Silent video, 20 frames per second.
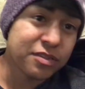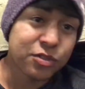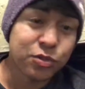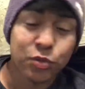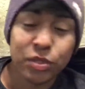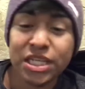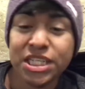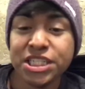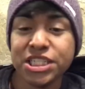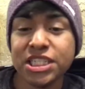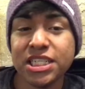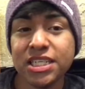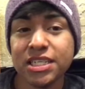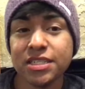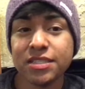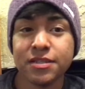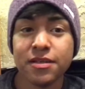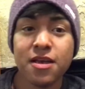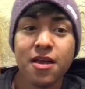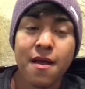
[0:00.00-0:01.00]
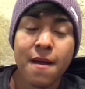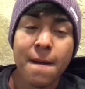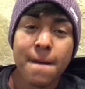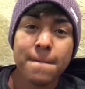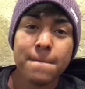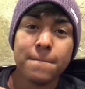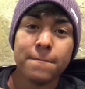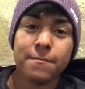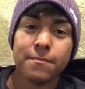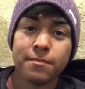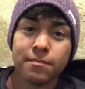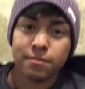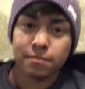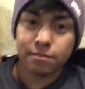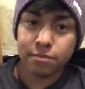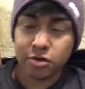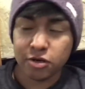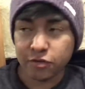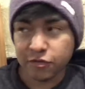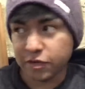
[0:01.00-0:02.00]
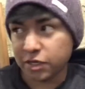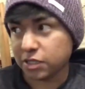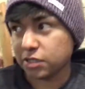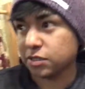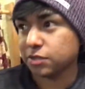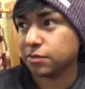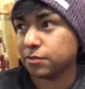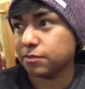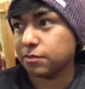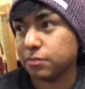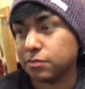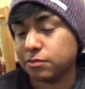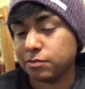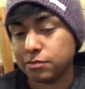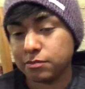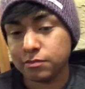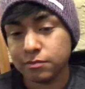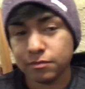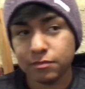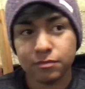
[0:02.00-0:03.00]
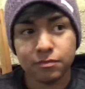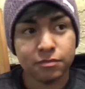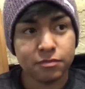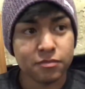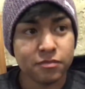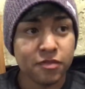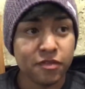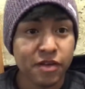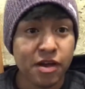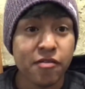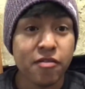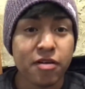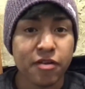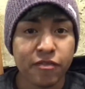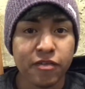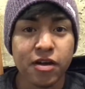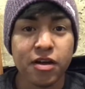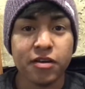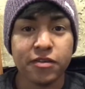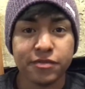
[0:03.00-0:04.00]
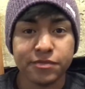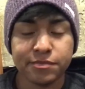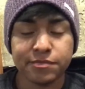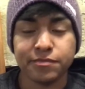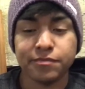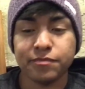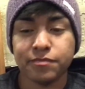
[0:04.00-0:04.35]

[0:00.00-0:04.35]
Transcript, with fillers: Luigi's Perfect. Five out of five. Five out of five.